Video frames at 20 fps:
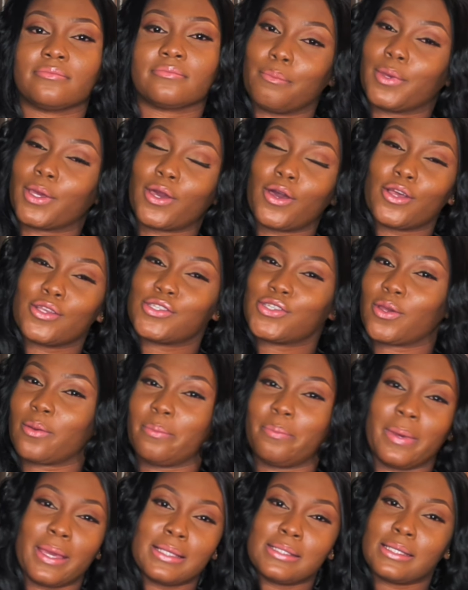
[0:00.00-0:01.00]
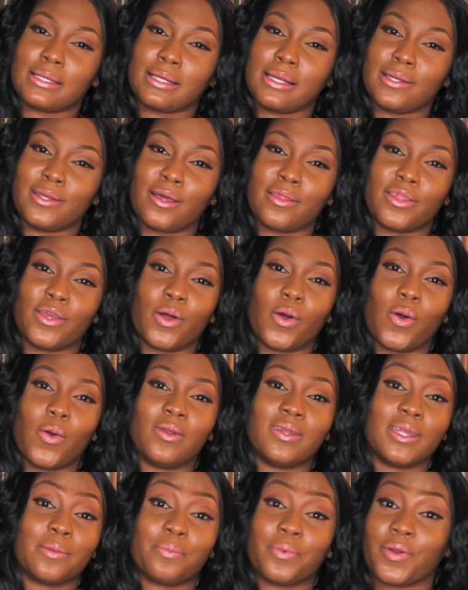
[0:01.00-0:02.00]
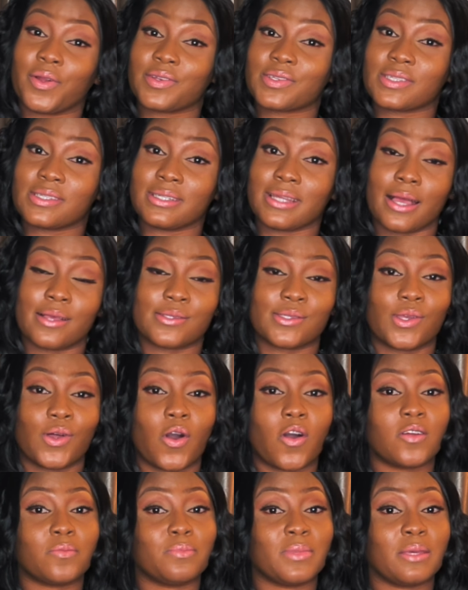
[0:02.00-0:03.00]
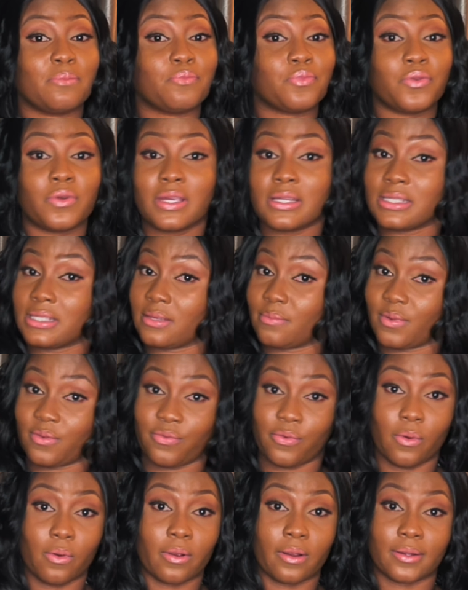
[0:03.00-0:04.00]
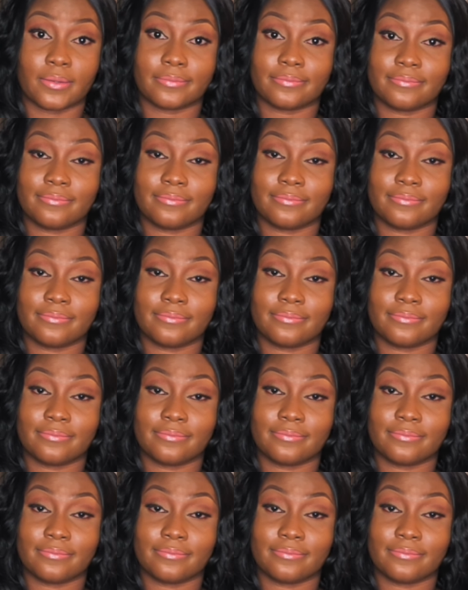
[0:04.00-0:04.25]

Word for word: because you're basically not the only person that has called me pretty before.